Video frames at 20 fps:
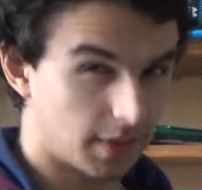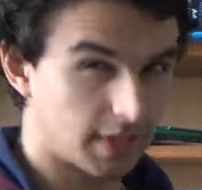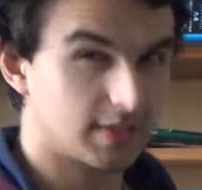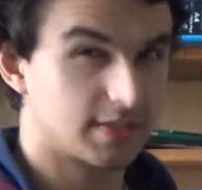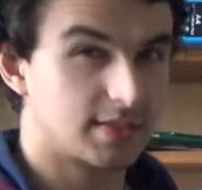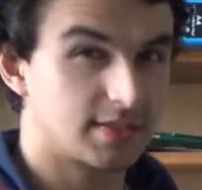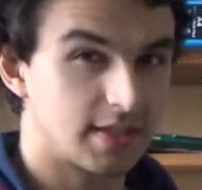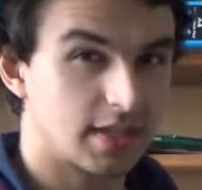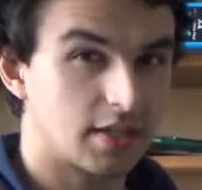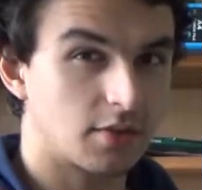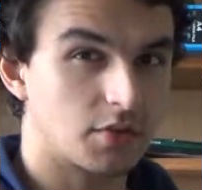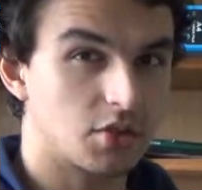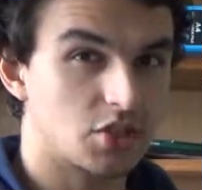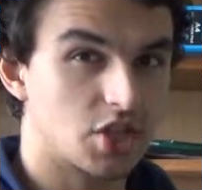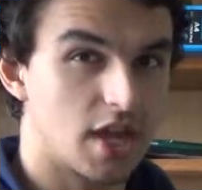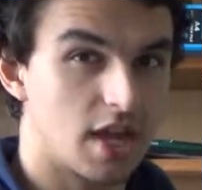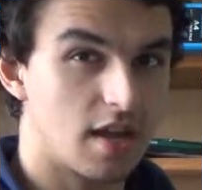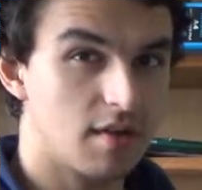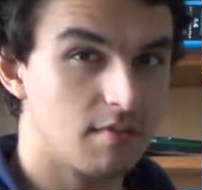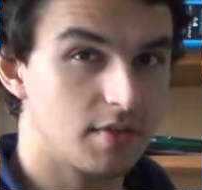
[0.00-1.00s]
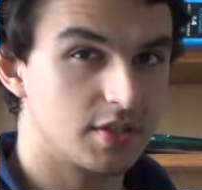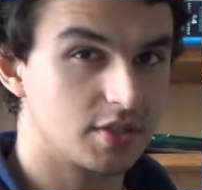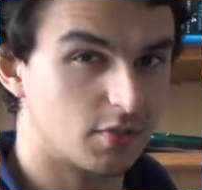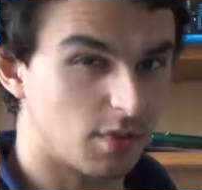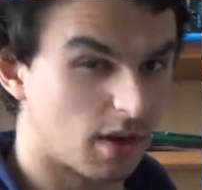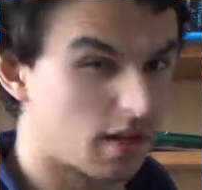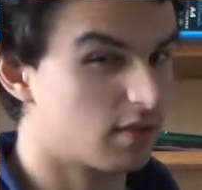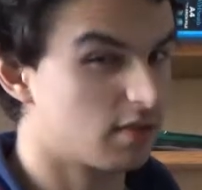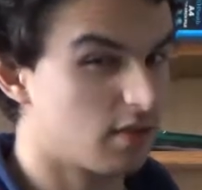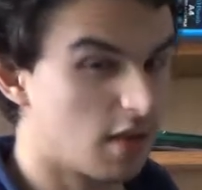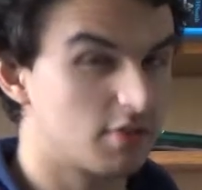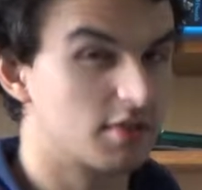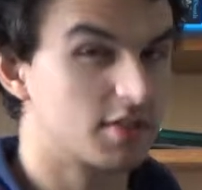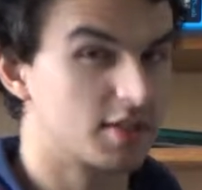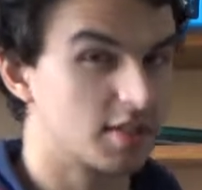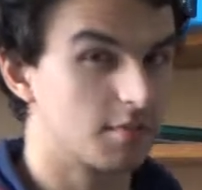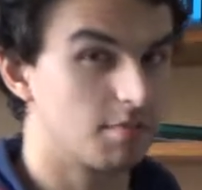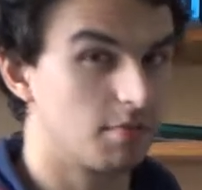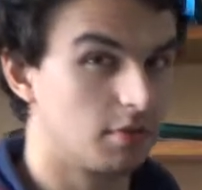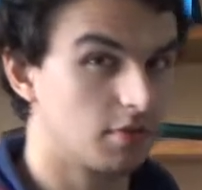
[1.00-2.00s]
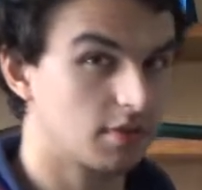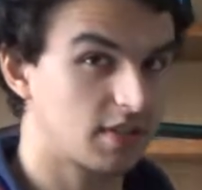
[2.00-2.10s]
can distinguish him, he's quite a noticeable